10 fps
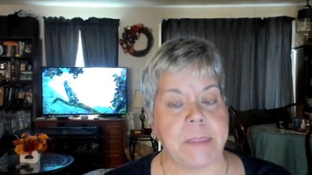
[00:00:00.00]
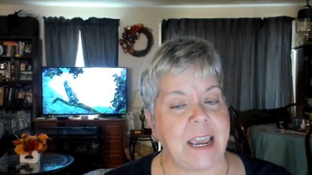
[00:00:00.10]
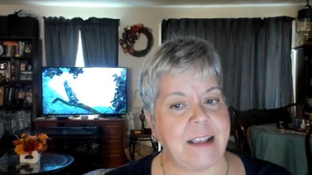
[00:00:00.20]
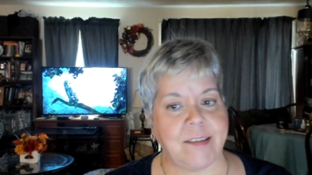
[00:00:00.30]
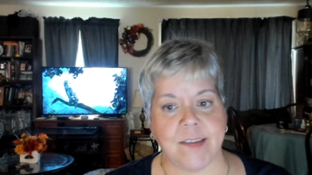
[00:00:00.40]

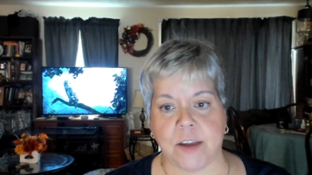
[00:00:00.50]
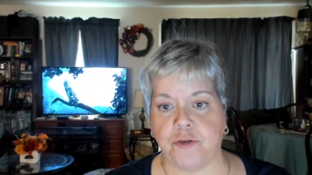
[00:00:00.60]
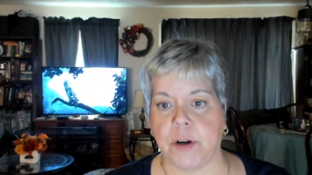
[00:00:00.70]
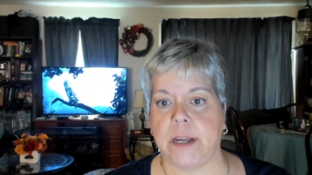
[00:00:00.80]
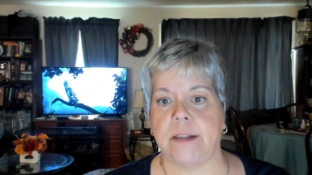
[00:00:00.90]

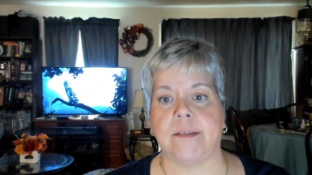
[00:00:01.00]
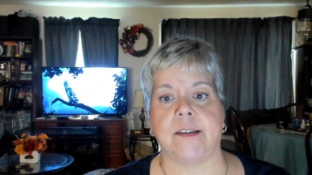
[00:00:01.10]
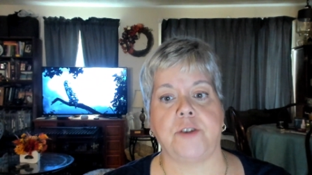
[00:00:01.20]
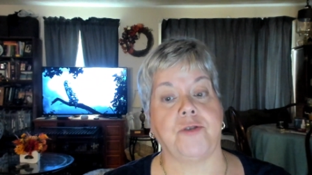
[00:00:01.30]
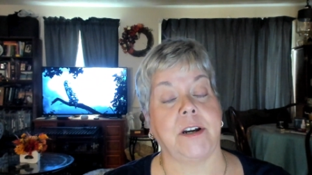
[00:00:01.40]
etc.,
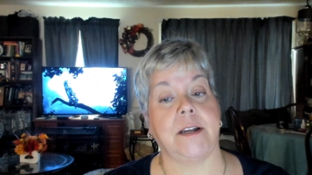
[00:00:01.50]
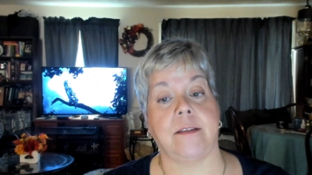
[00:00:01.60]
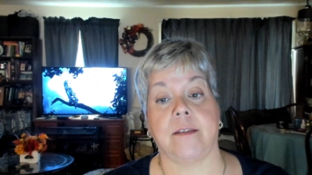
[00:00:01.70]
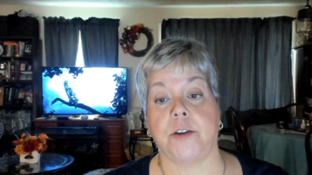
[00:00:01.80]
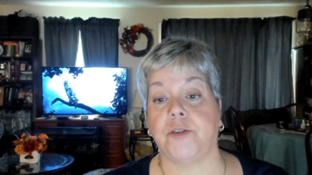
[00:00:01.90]
etc.,
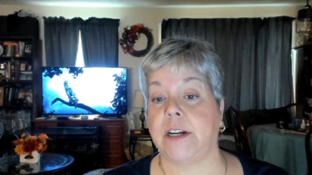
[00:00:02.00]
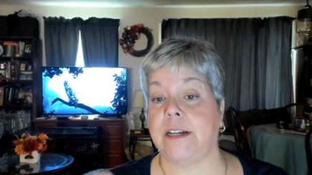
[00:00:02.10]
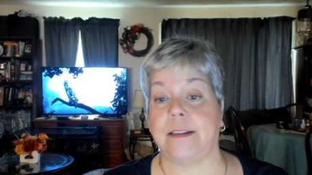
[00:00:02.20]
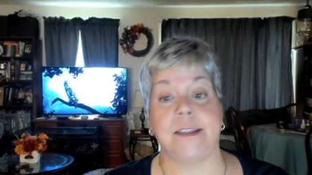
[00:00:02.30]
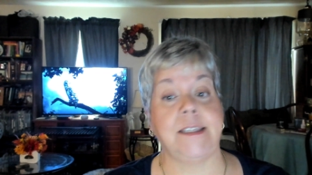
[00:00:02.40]
etc.,
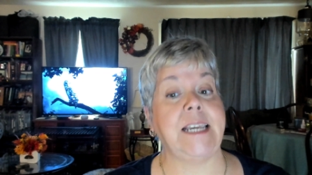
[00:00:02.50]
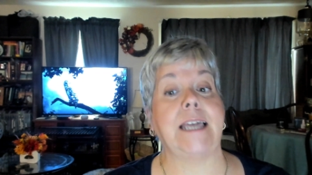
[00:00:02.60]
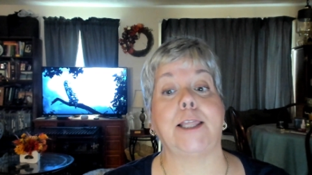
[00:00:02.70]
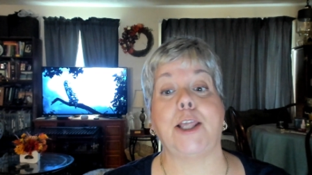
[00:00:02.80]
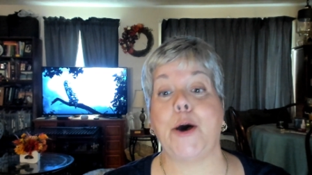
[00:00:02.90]
its
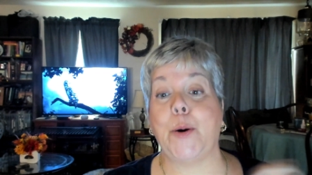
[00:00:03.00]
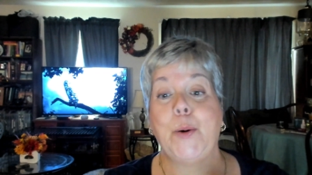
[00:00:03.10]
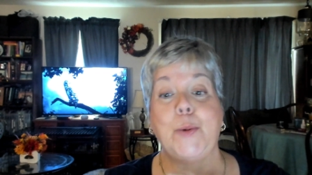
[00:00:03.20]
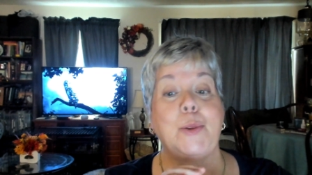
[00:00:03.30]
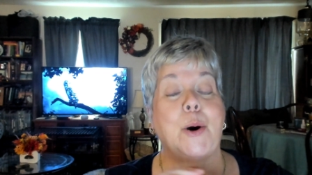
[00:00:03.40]
debt
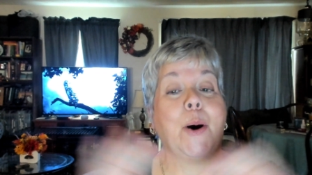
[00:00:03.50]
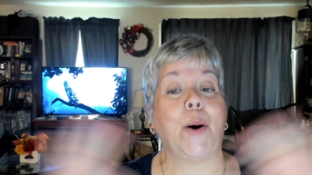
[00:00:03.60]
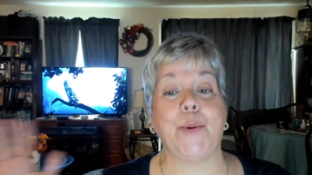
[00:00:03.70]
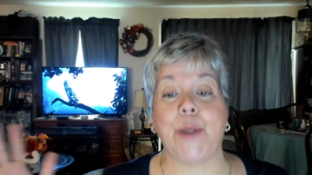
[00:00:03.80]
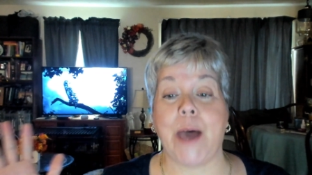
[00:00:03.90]
load, the
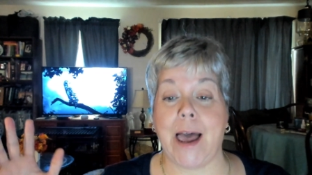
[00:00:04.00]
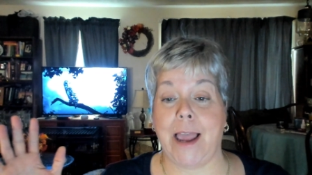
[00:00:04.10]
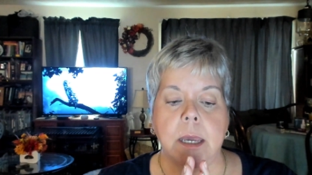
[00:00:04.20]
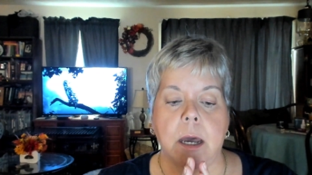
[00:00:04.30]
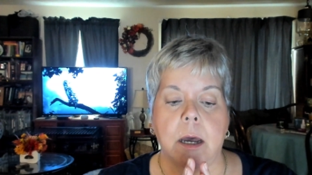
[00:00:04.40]
whole
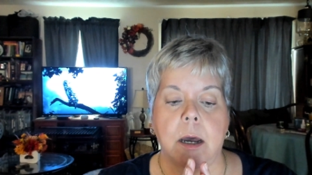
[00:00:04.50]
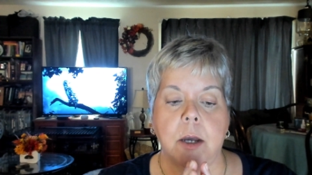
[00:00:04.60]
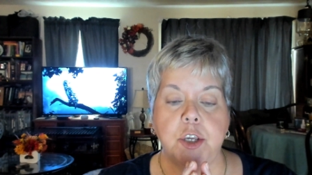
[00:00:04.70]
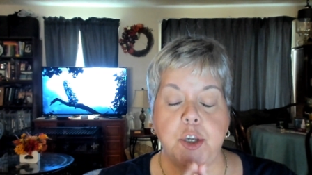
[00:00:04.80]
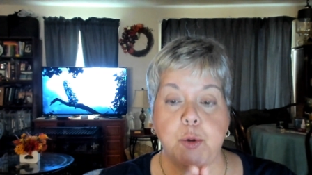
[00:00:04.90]
nine.
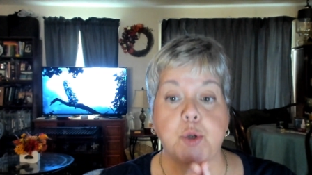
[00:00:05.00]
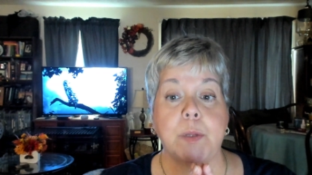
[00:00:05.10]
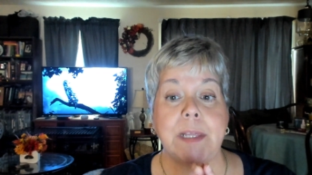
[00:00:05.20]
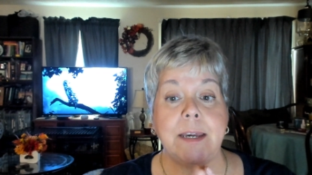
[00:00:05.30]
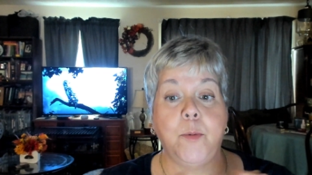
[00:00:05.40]

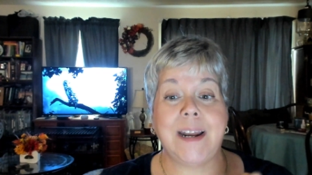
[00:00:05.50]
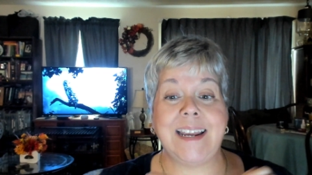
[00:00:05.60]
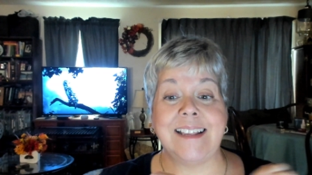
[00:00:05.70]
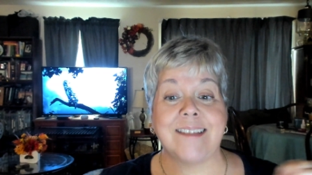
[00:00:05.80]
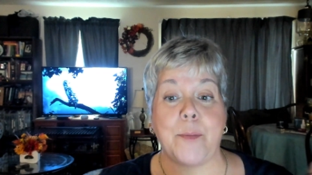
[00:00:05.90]
Usually, what
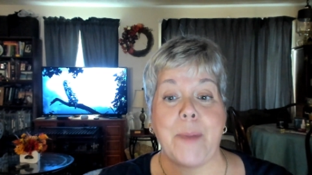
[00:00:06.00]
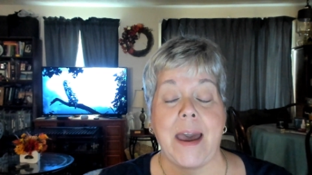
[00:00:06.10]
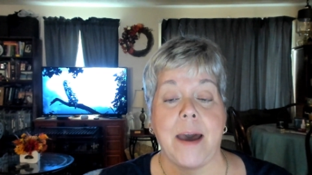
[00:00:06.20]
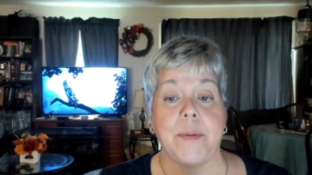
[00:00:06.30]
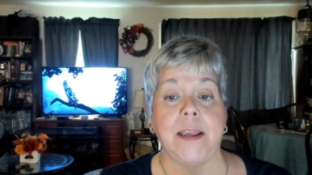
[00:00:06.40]
ends up
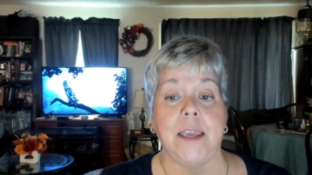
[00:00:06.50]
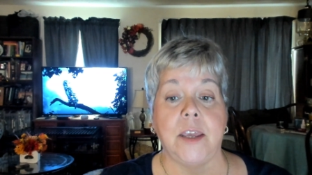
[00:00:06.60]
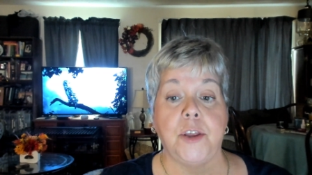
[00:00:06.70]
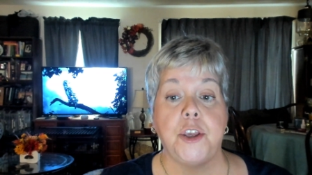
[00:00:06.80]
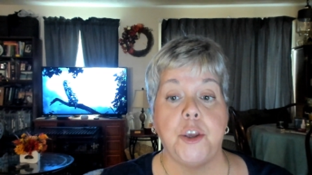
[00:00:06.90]
happening
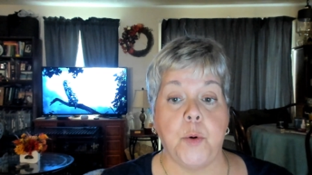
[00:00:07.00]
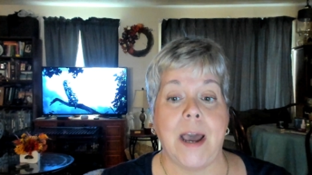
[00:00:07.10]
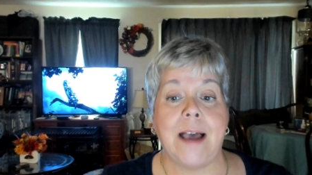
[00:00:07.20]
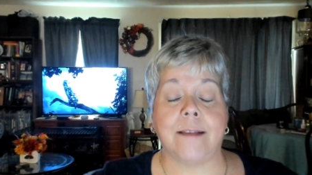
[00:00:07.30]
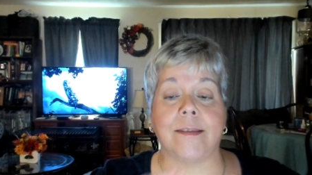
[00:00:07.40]
in the
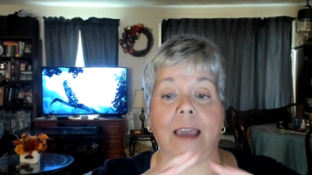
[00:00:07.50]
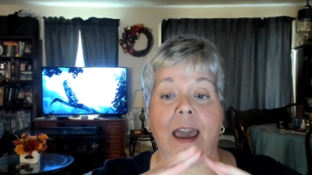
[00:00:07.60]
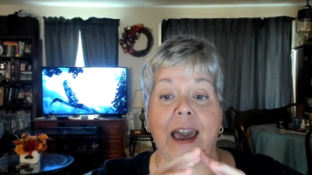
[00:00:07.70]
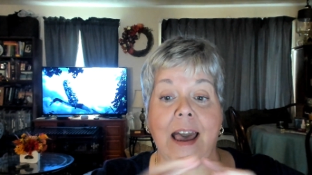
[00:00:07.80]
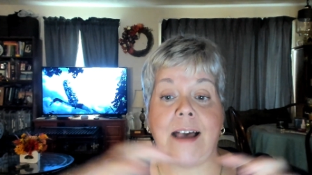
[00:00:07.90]
US
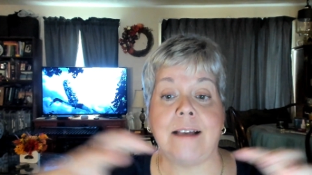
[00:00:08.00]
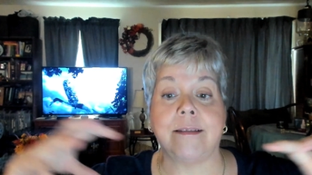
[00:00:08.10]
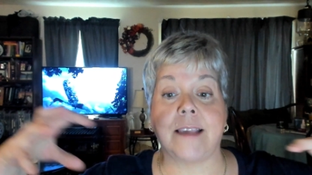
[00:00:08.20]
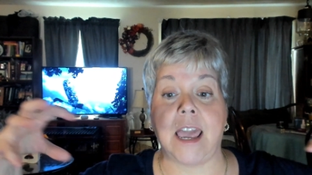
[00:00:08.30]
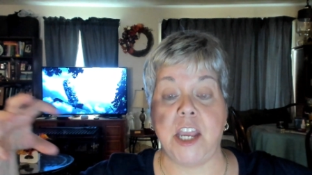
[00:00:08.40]

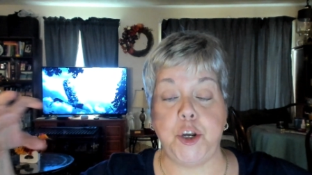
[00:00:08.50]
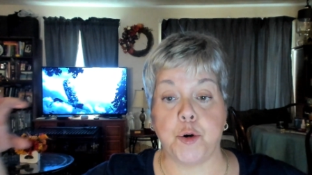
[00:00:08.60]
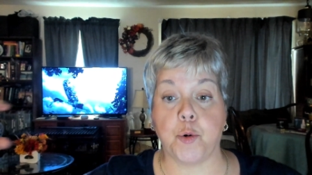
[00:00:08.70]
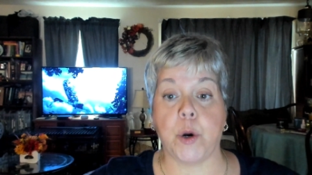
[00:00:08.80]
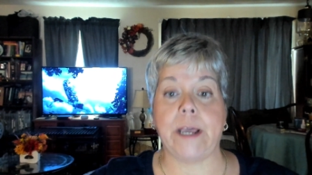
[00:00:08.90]
has a
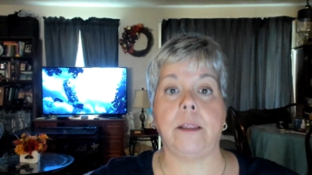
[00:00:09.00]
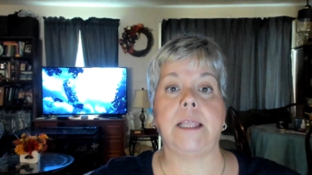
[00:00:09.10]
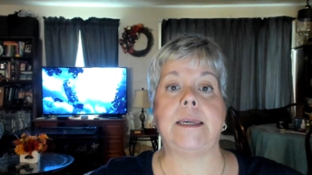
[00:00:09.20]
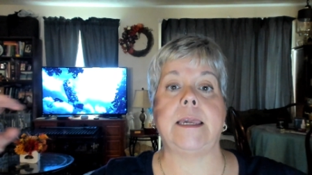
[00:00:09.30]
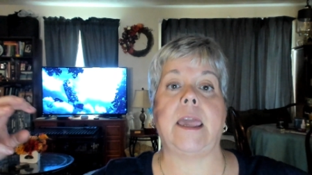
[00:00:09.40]

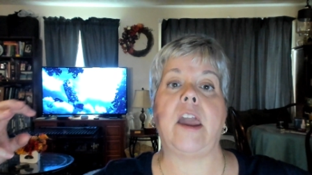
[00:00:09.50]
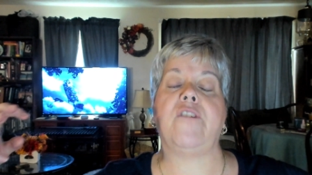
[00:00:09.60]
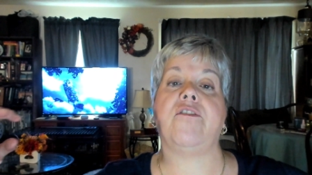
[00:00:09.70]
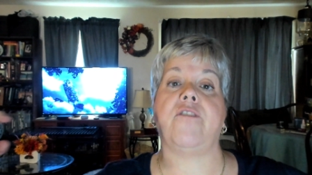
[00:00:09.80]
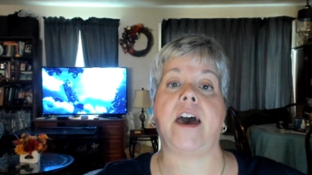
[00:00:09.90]
trickling
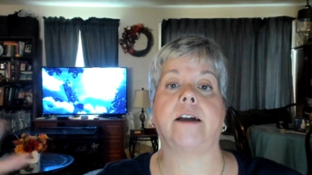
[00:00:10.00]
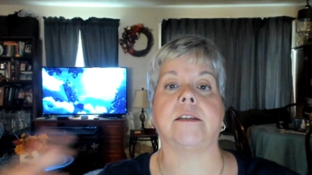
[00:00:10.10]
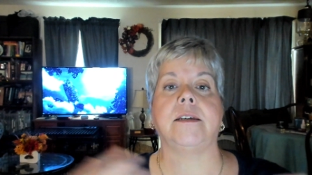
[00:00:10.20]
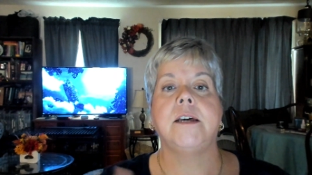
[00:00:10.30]
effect